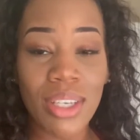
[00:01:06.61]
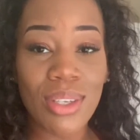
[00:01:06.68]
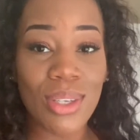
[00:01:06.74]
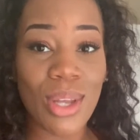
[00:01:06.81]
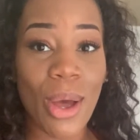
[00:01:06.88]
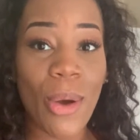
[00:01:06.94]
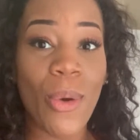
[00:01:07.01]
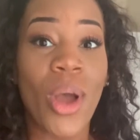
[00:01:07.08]

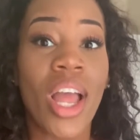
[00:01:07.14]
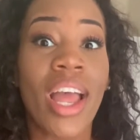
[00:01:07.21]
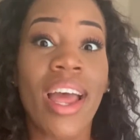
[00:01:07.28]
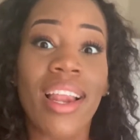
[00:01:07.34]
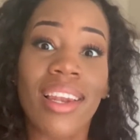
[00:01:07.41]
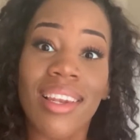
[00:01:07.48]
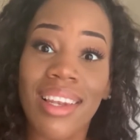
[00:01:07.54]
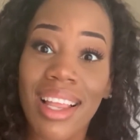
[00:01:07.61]
So
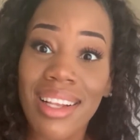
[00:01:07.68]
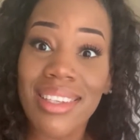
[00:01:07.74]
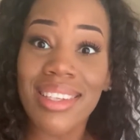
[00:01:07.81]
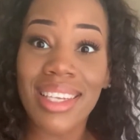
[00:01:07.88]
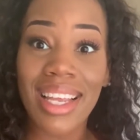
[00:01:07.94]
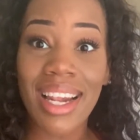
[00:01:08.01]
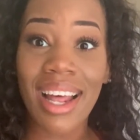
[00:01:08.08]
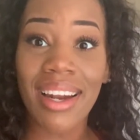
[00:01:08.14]
let's
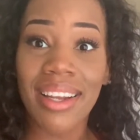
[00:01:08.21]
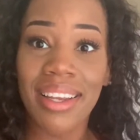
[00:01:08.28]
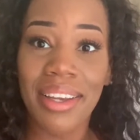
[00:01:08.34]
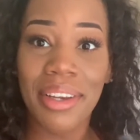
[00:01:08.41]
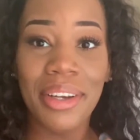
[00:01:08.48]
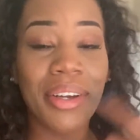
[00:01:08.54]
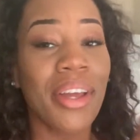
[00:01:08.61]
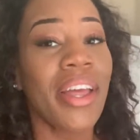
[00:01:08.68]
get out of
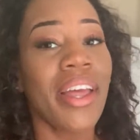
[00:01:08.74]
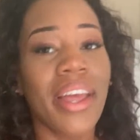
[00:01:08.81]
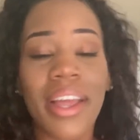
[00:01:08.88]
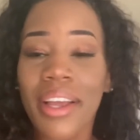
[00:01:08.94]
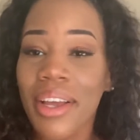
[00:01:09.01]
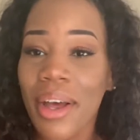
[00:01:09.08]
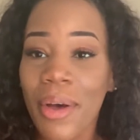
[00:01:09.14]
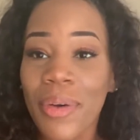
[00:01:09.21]
here
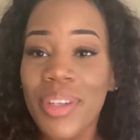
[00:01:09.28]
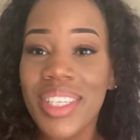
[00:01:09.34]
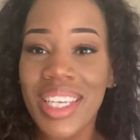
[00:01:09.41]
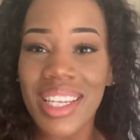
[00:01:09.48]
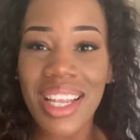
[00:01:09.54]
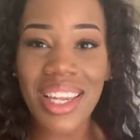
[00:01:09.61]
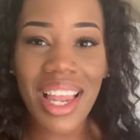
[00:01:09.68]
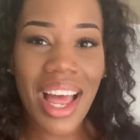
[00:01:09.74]
and go
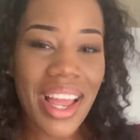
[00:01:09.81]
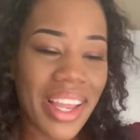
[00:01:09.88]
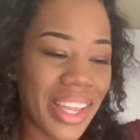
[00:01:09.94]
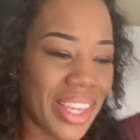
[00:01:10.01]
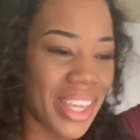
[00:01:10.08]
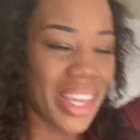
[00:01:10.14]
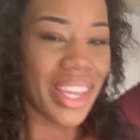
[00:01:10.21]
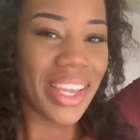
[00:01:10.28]
see The Lion
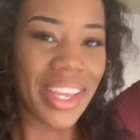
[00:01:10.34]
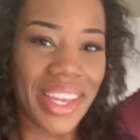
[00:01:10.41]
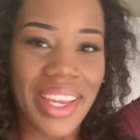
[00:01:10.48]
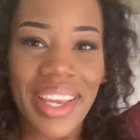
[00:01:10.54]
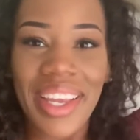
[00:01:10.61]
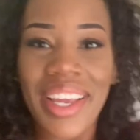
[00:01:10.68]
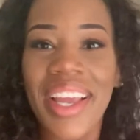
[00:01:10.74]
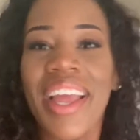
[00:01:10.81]
King.